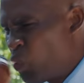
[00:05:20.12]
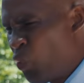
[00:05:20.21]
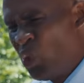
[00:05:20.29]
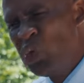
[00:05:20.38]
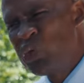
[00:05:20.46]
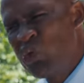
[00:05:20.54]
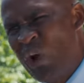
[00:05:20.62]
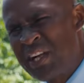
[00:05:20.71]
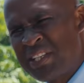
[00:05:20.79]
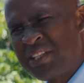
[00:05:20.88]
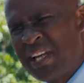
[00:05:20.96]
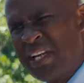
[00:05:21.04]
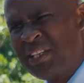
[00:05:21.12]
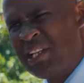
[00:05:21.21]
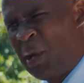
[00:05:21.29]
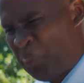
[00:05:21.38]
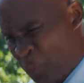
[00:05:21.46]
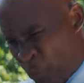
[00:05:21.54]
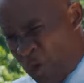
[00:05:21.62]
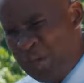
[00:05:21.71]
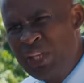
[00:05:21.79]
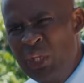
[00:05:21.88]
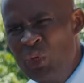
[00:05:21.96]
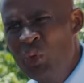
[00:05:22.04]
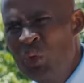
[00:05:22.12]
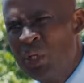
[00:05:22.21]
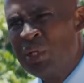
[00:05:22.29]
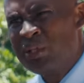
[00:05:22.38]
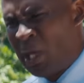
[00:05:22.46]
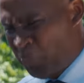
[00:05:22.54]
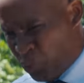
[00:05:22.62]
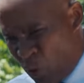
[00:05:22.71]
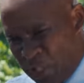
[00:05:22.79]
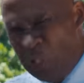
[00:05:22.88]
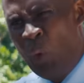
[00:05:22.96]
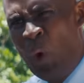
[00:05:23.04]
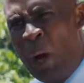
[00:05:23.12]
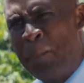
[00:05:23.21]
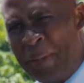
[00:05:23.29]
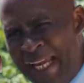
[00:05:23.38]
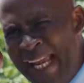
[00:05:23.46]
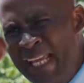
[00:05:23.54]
What are you trying to say? That I'm threatening you? That I'm threatening your well-being?